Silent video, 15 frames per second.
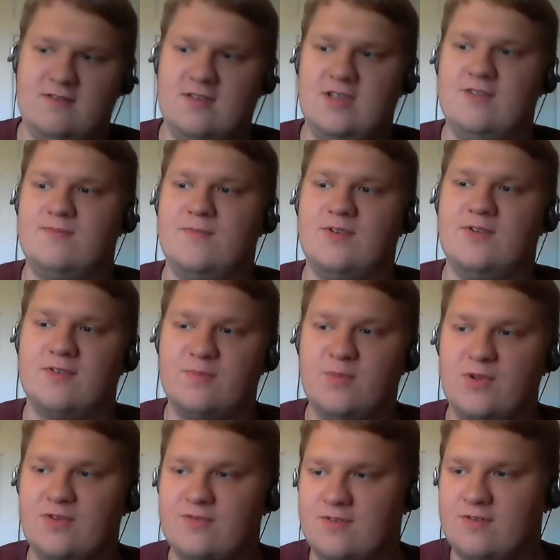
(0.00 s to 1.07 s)
will give more
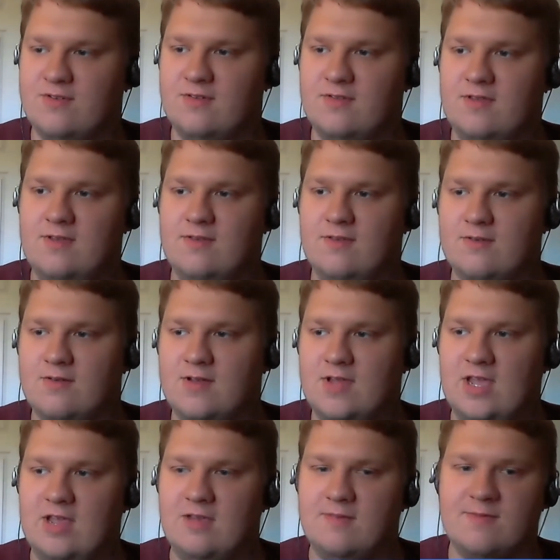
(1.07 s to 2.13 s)
exposure to these older
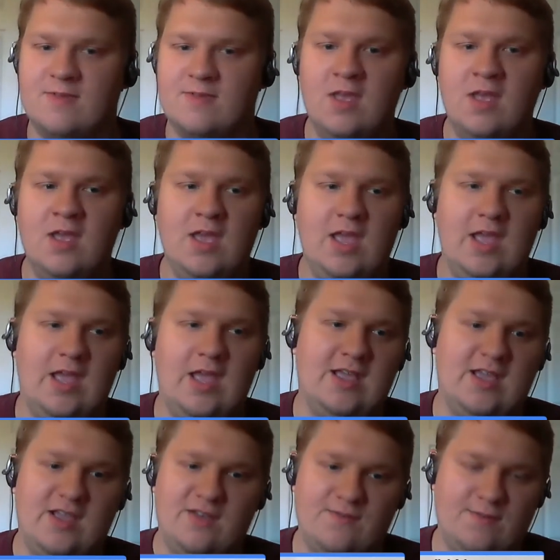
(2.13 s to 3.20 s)
games and
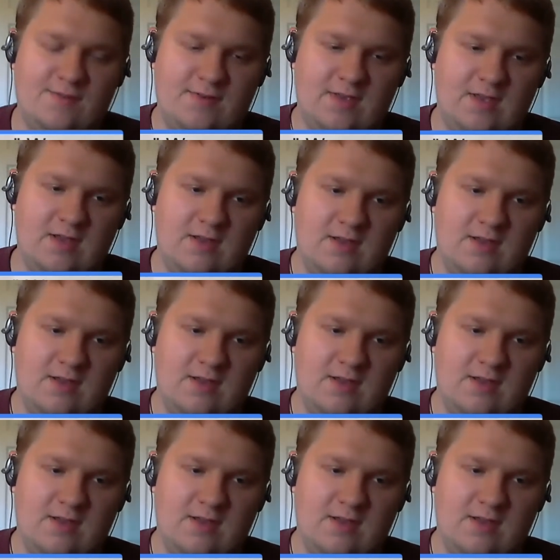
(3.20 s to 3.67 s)
gives